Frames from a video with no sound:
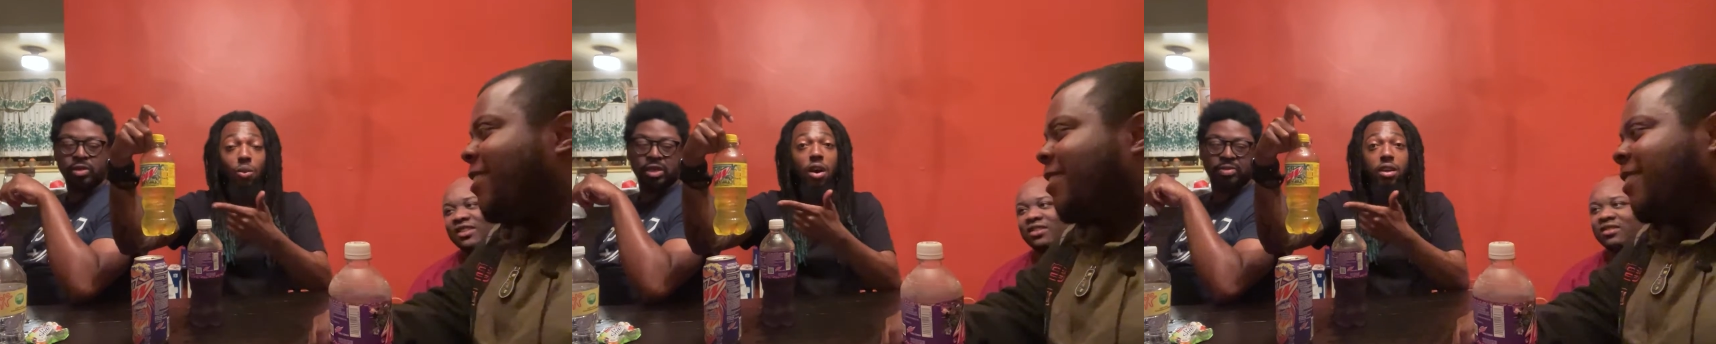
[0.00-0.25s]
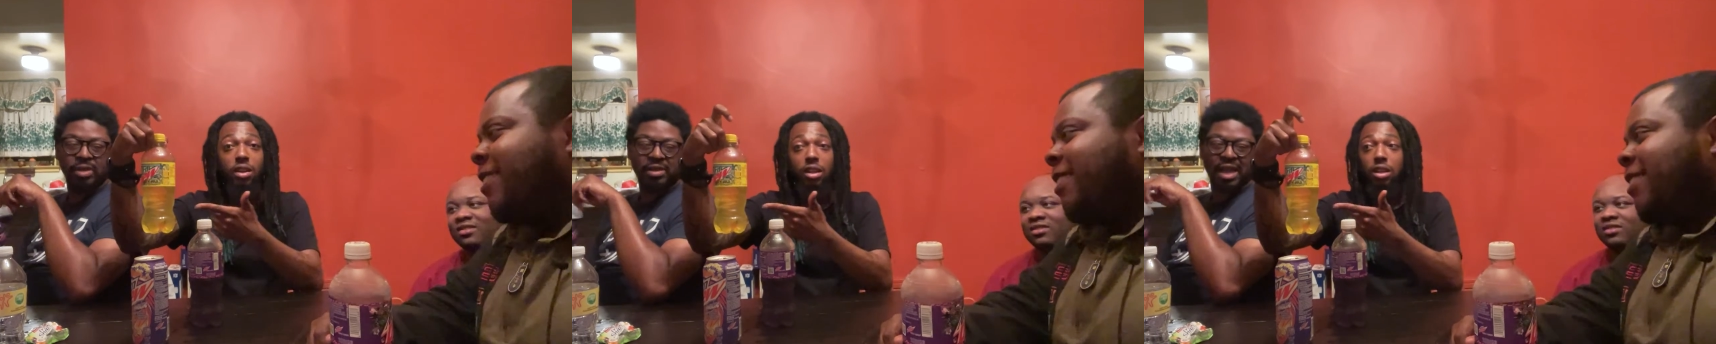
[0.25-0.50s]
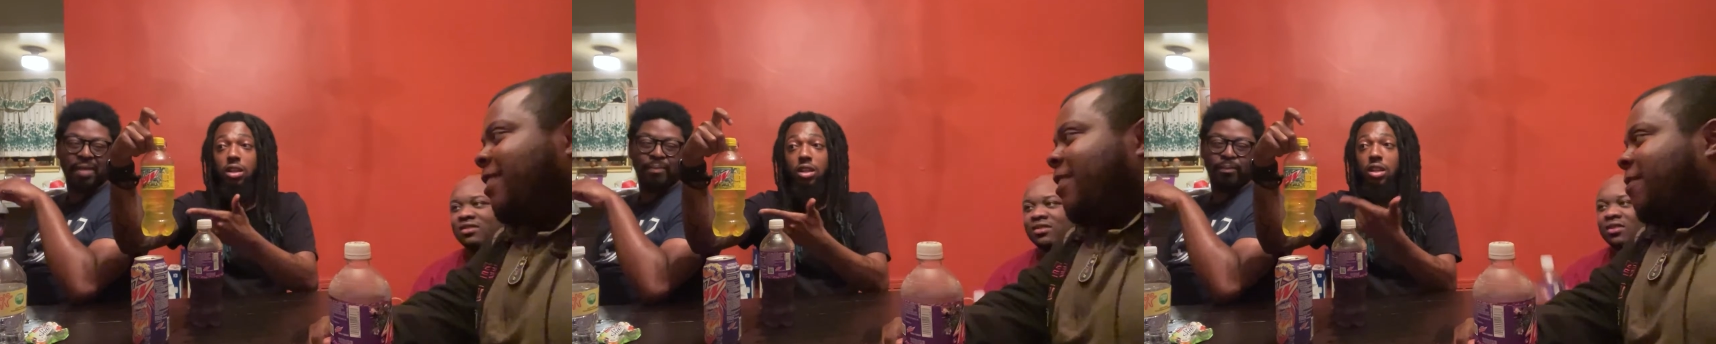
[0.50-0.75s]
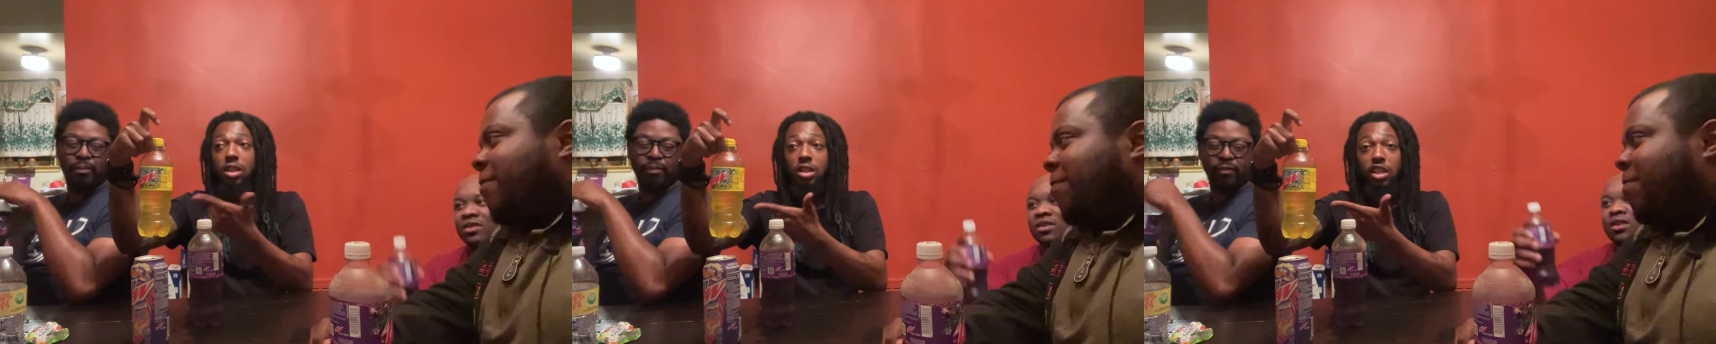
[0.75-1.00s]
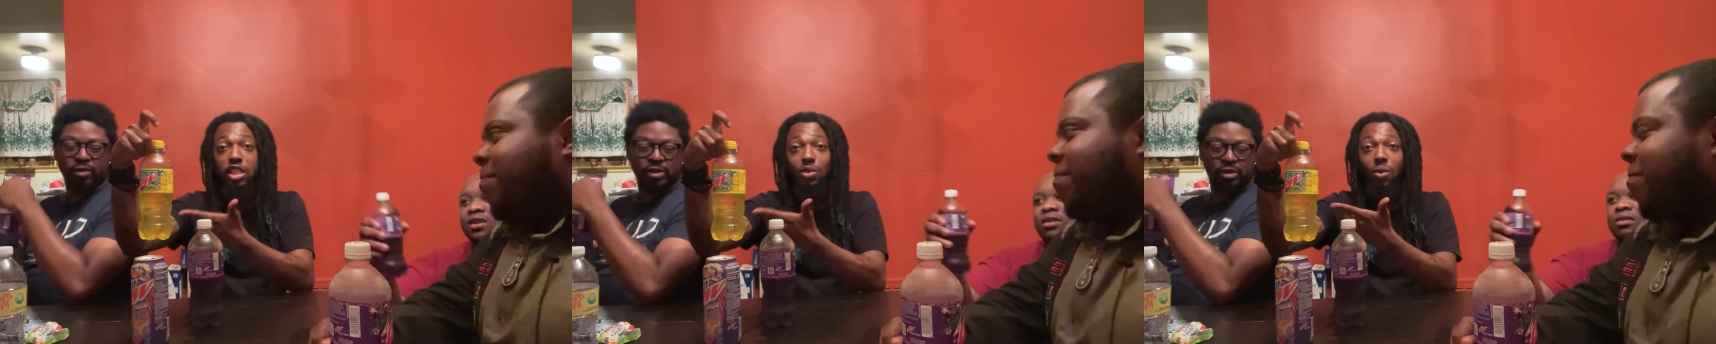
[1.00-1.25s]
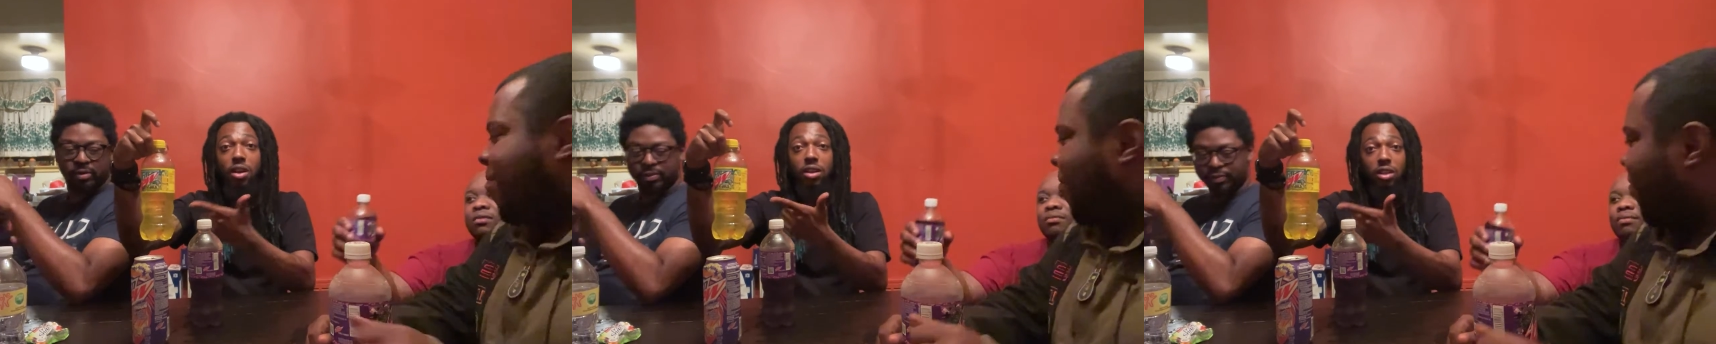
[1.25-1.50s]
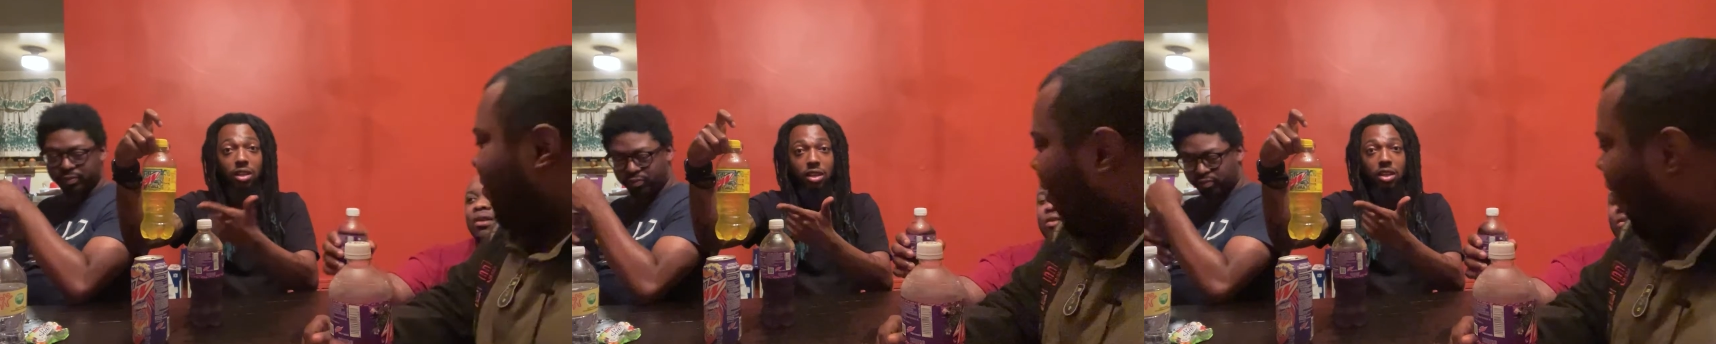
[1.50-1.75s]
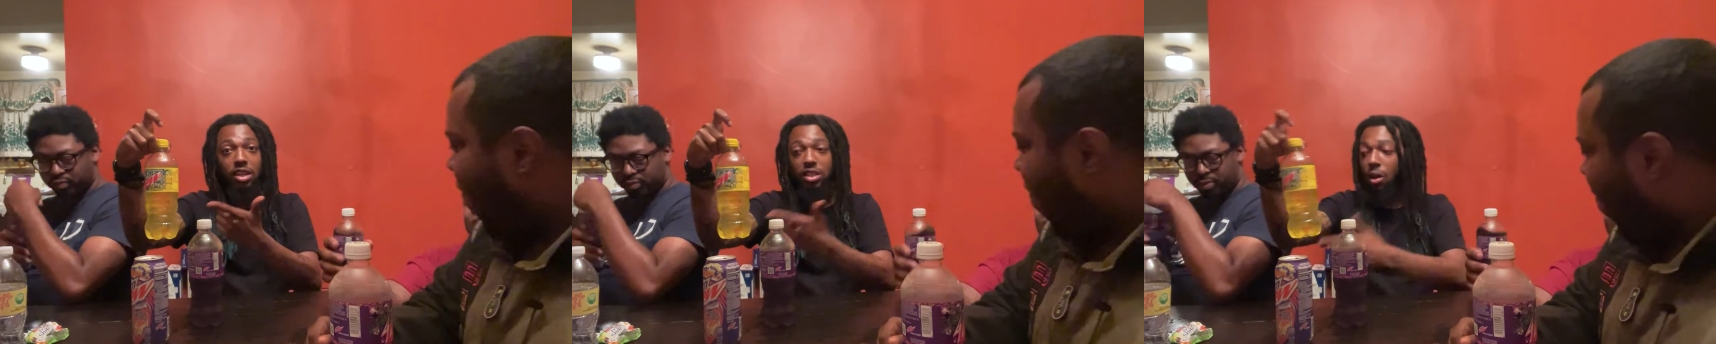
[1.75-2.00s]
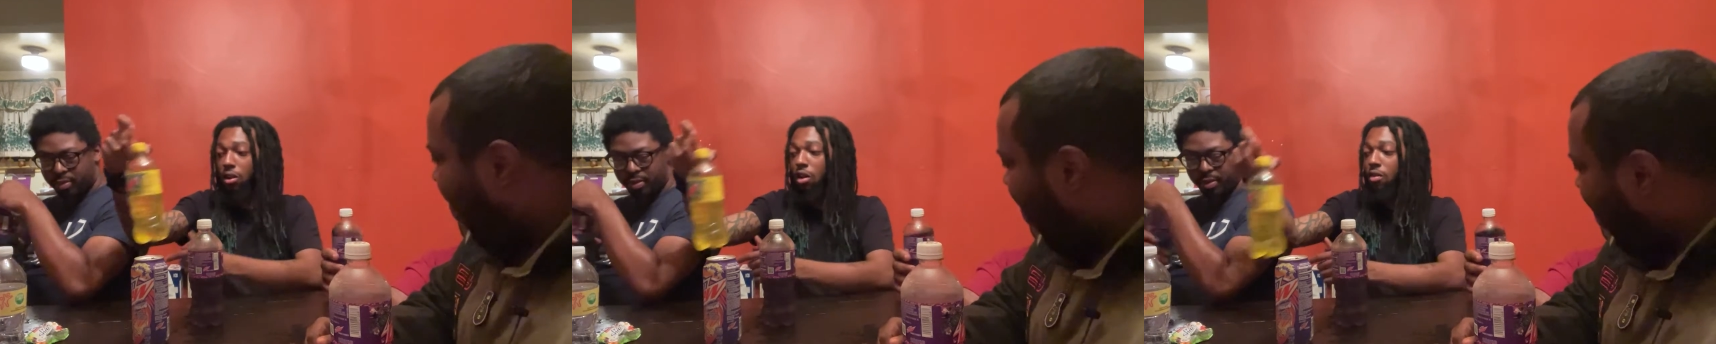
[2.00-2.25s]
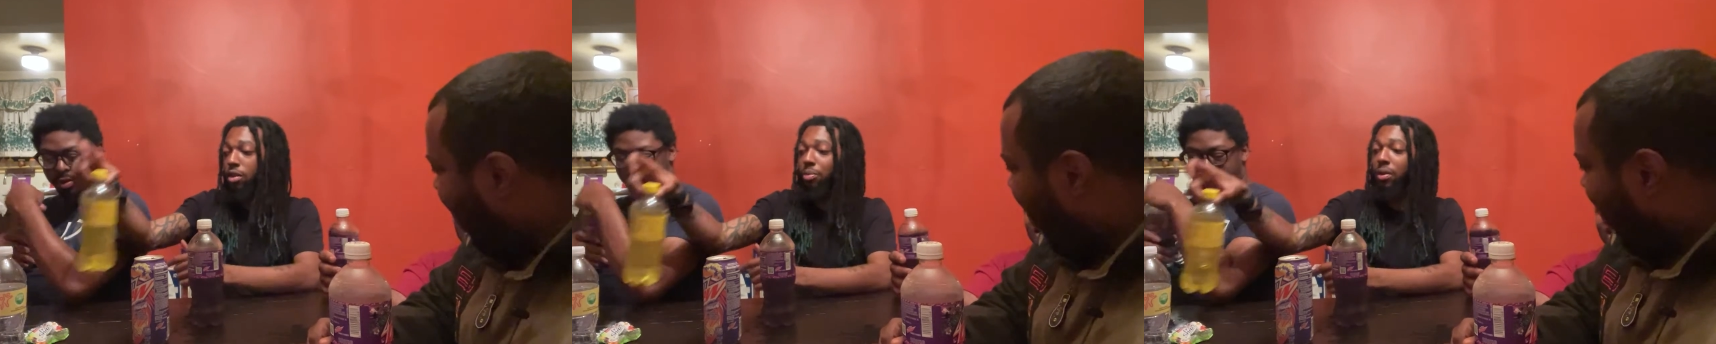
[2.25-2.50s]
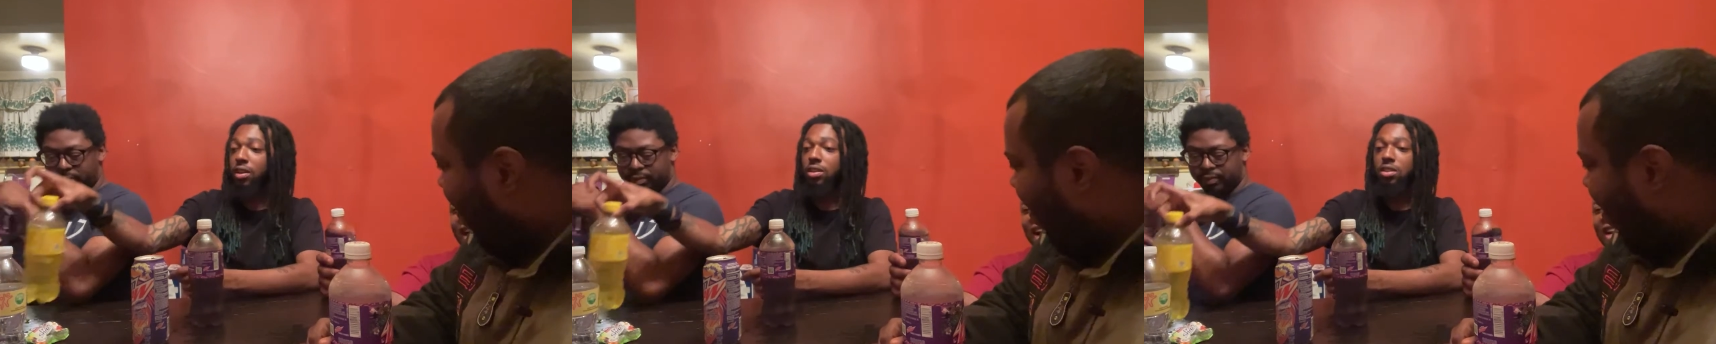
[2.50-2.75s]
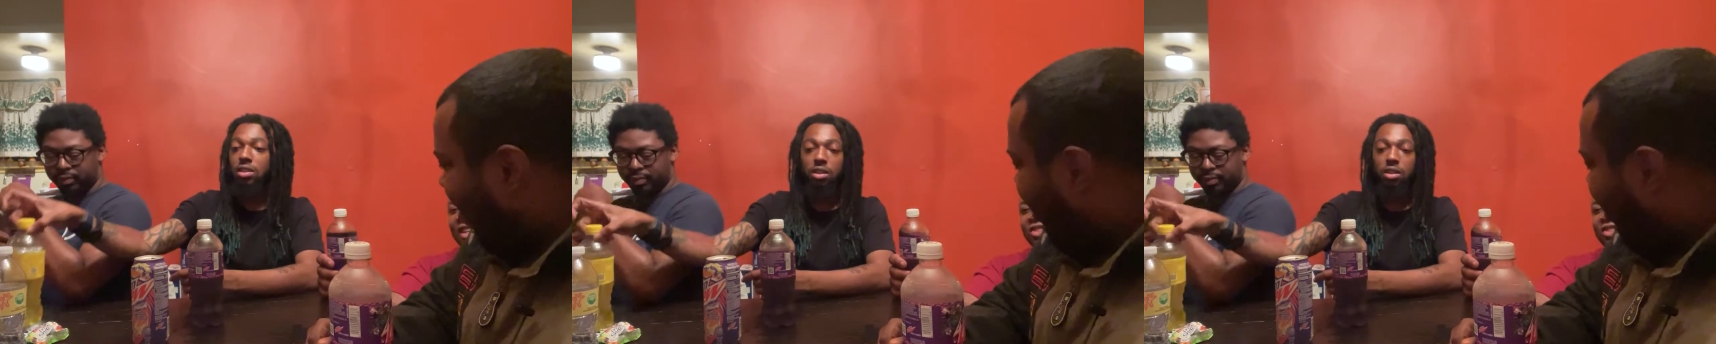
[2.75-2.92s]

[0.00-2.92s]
Speaker 1: one, this one oh, is all I, over the place. I gotta